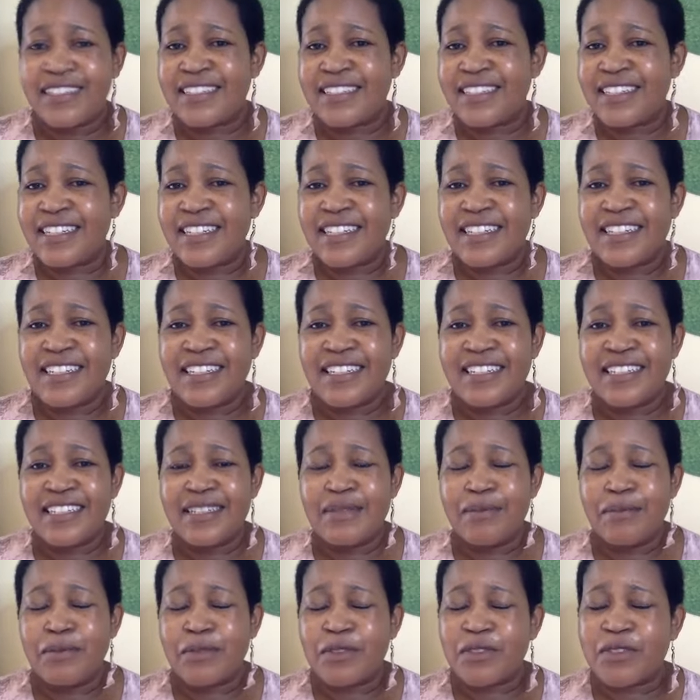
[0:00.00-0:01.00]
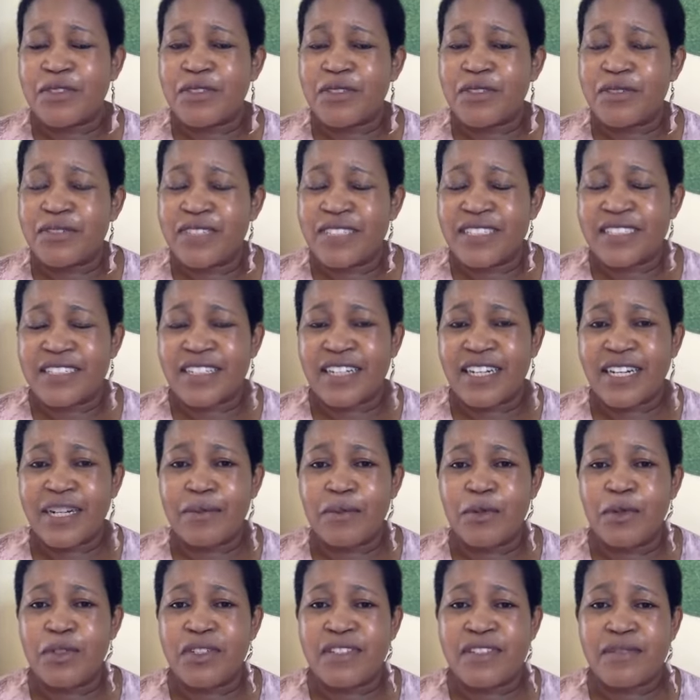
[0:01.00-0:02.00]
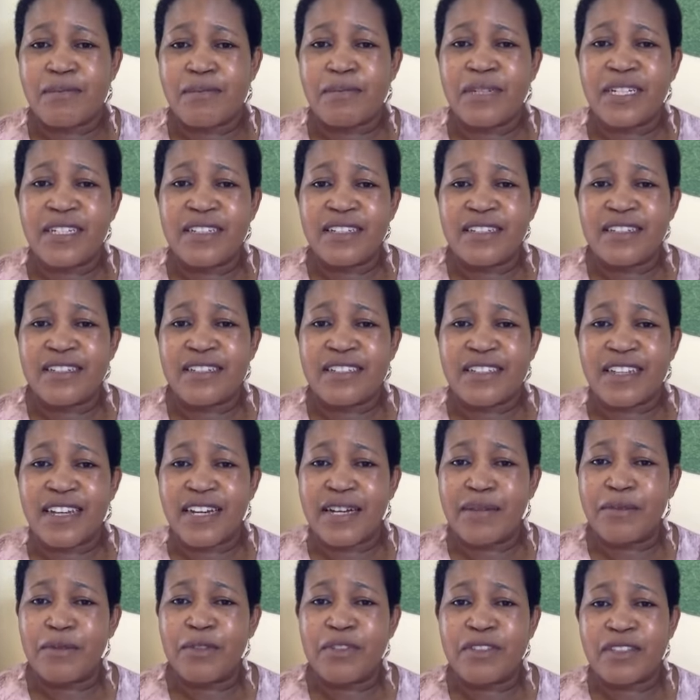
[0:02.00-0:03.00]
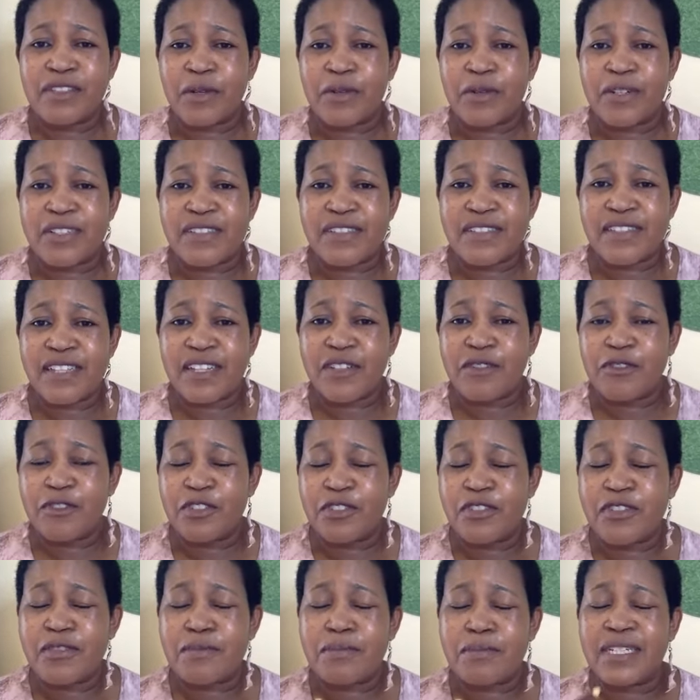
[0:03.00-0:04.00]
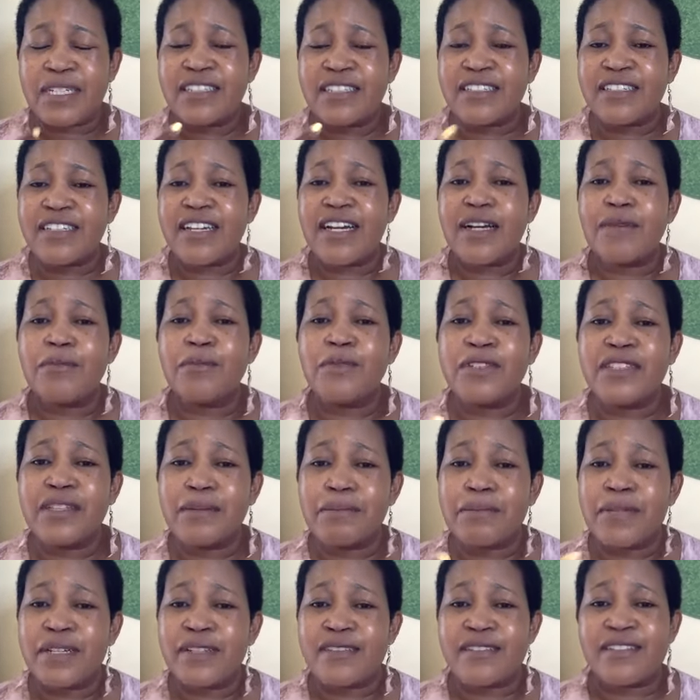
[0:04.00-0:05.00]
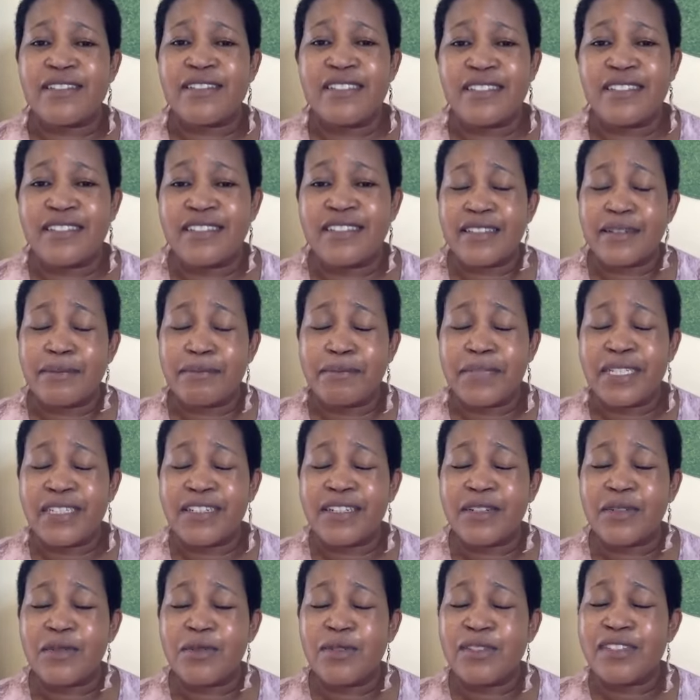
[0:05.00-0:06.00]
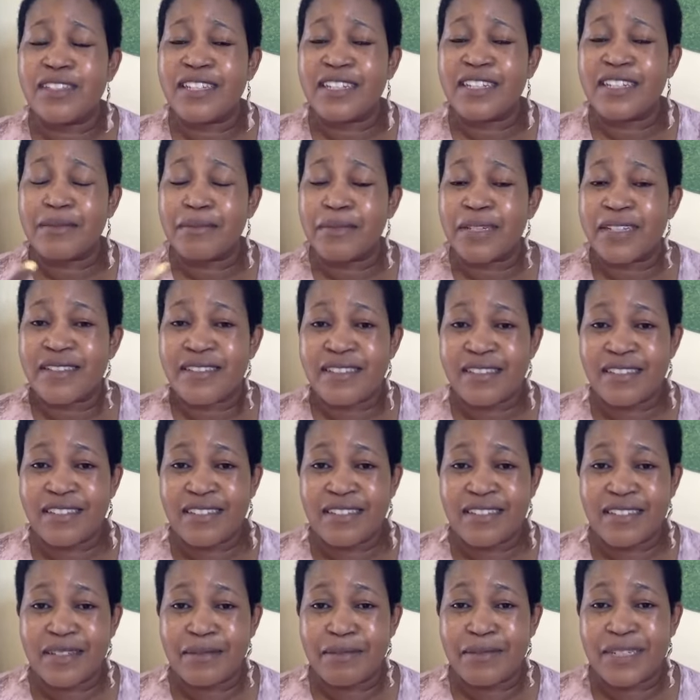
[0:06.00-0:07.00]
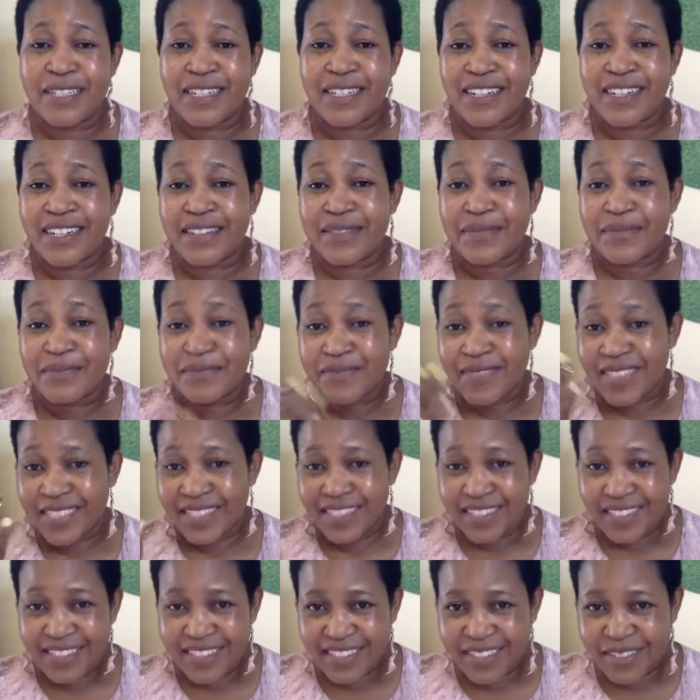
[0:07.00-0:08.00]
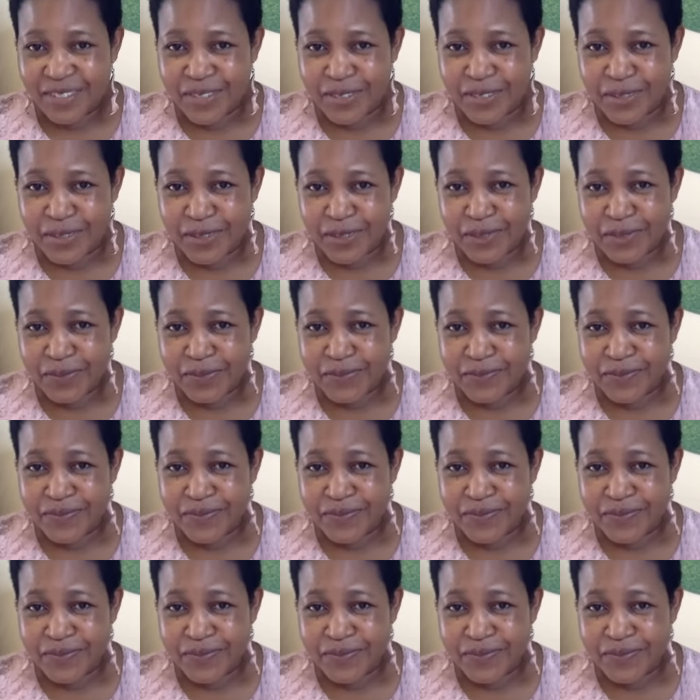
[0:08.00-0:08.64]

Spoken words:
Daily, most of the time, we spend time with ourselves. You spend time with the person the mirror. Who is that person in the mirror? It's you.